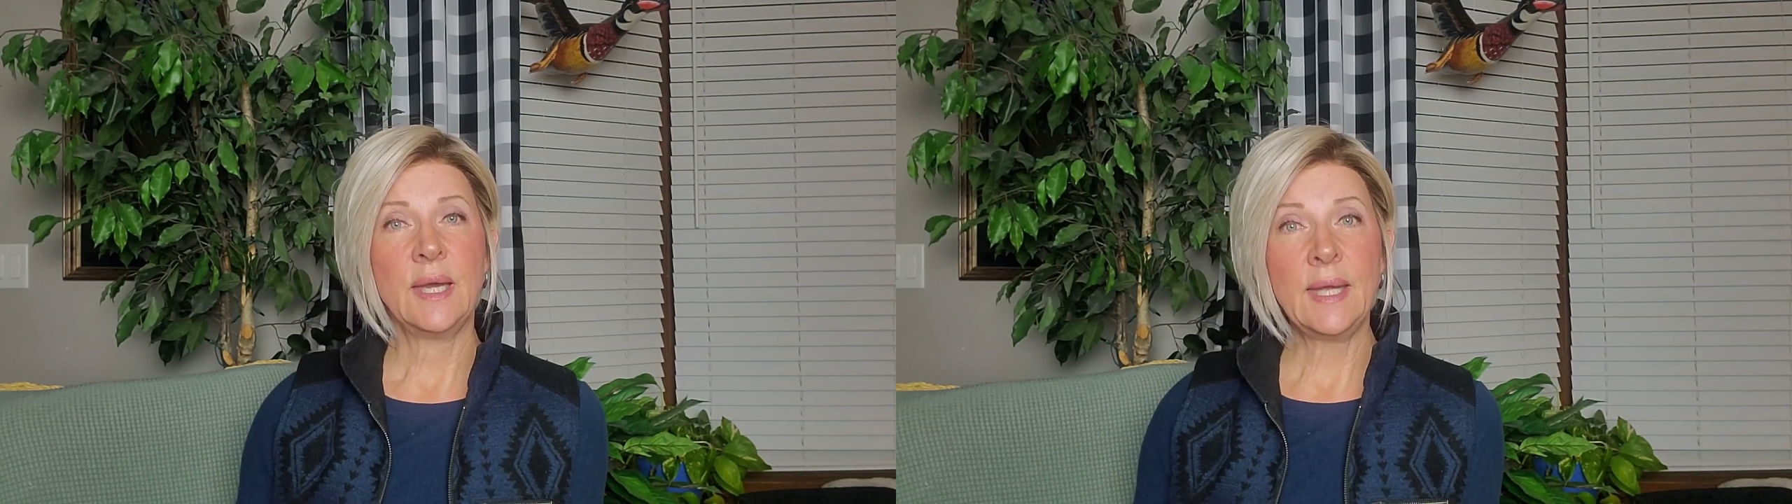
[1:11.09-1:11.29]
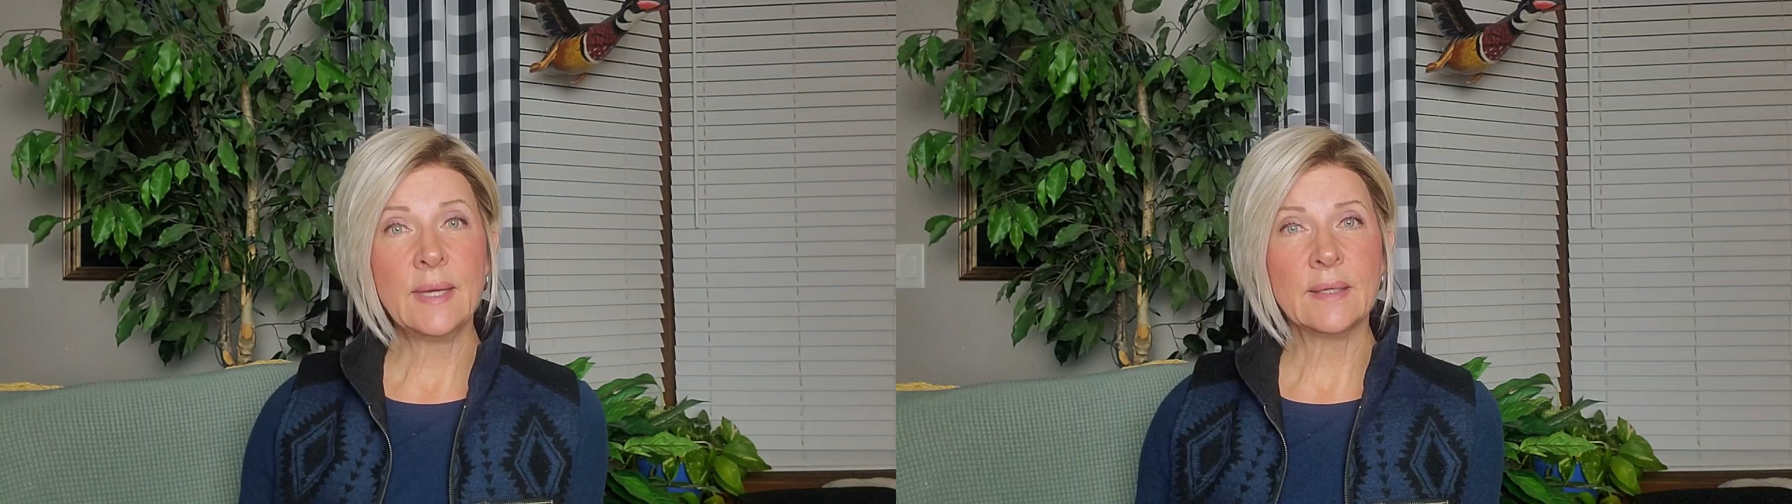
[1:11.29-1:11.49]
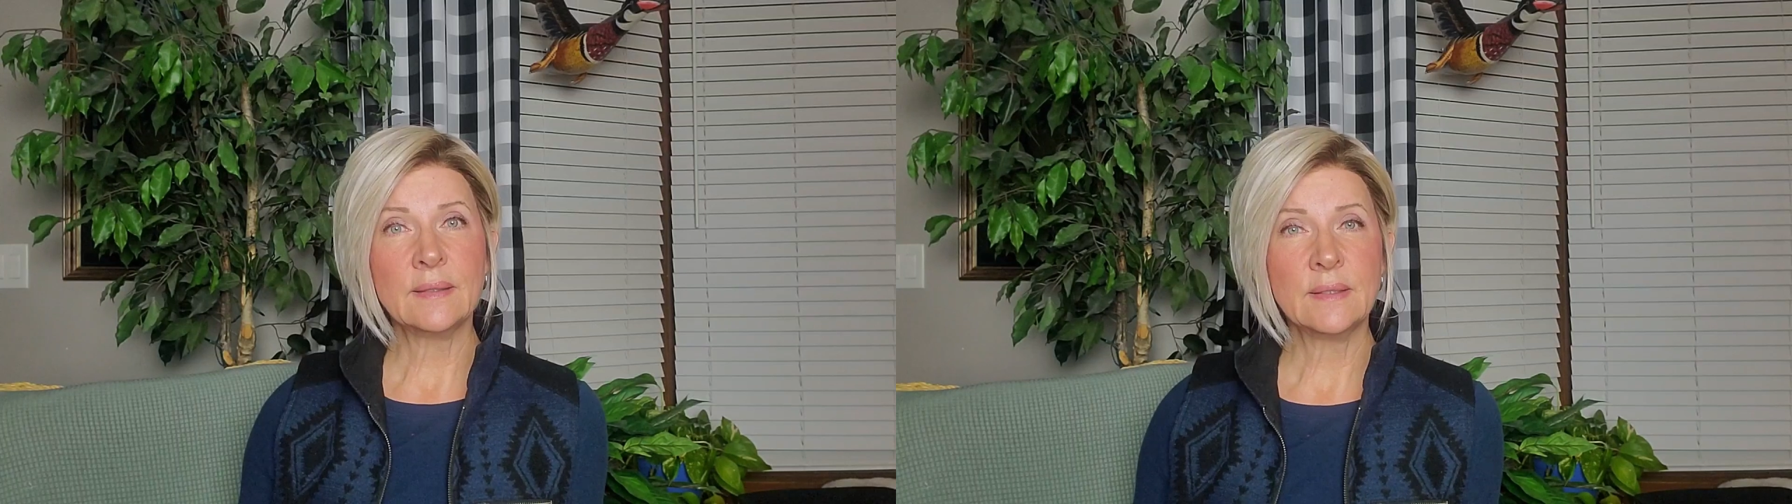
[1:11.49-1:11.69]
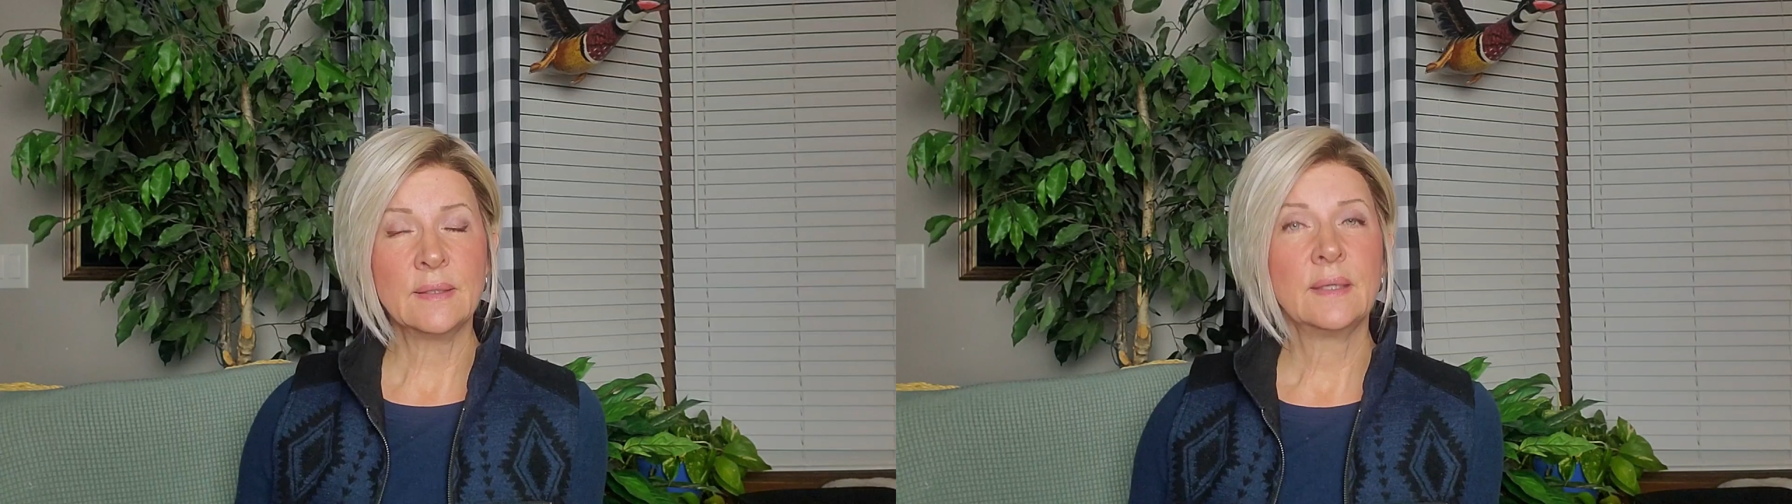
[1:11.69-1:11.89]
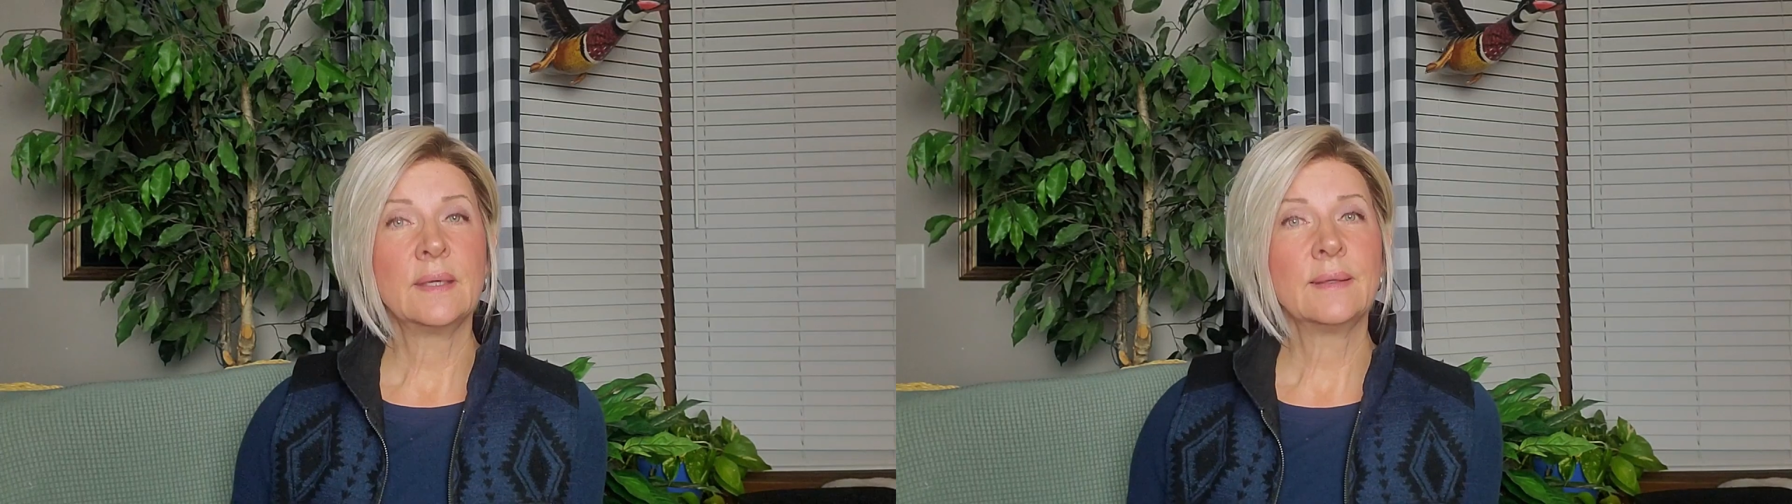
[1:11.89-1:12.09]
and
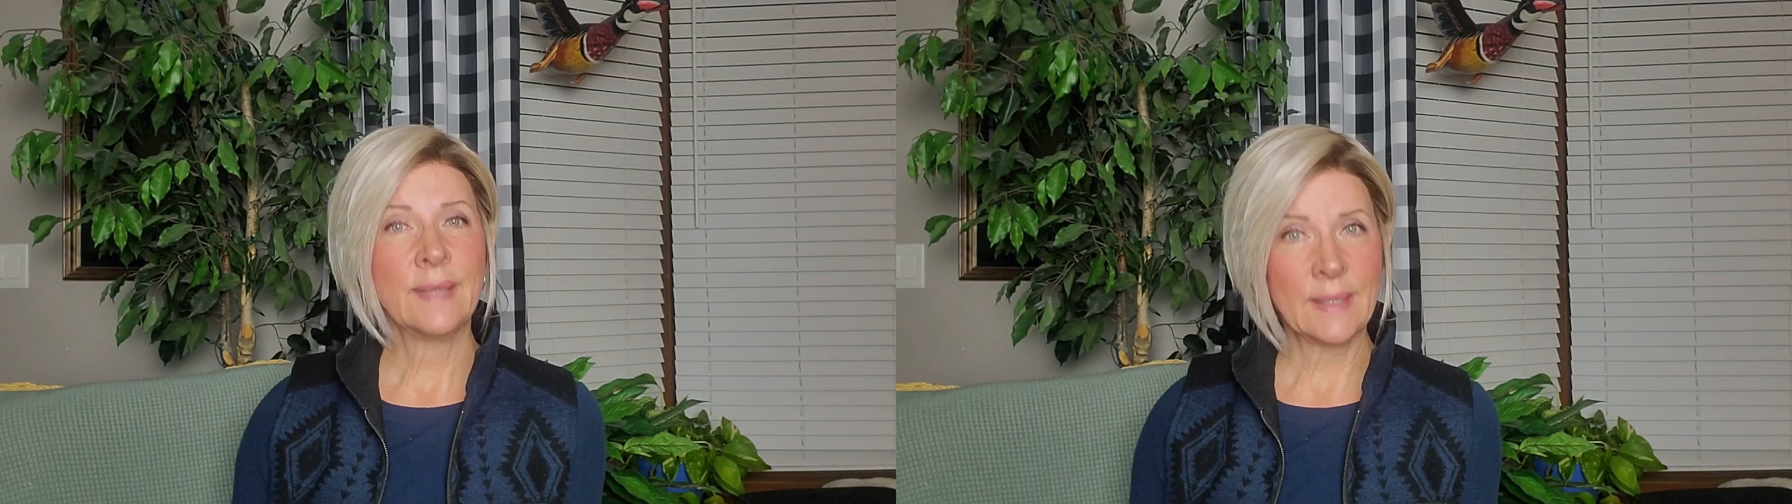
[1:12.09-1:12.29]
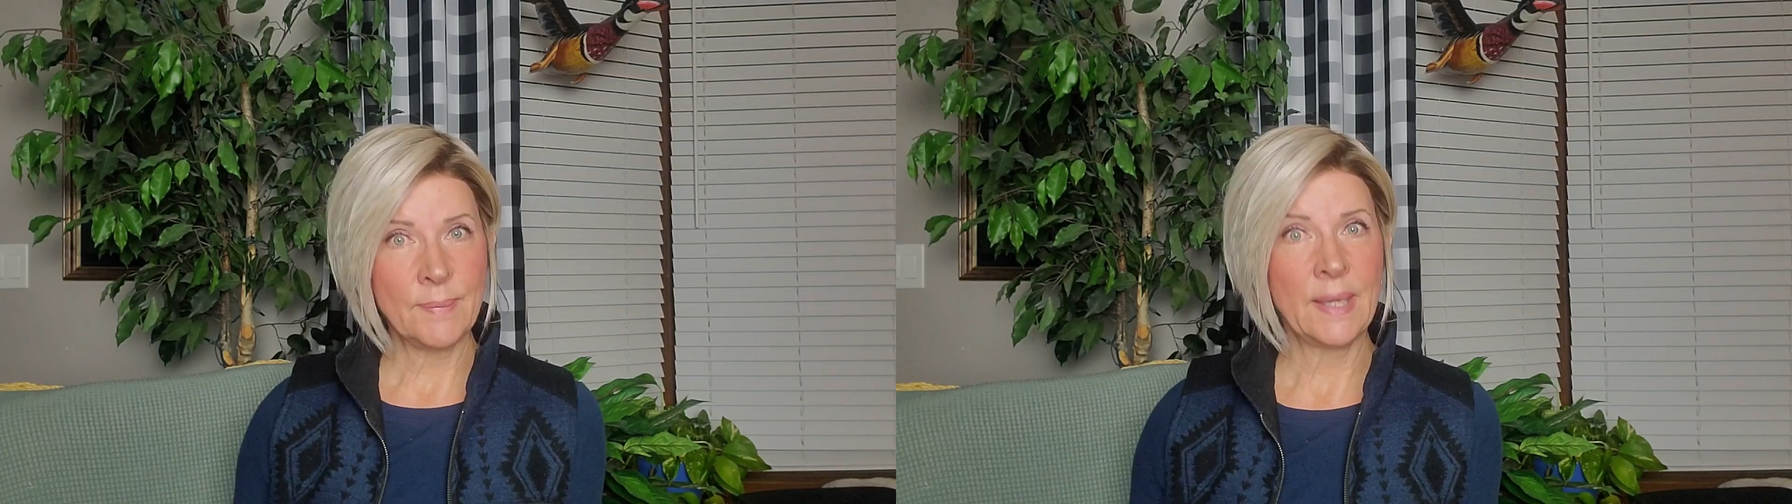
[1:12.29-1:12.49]
like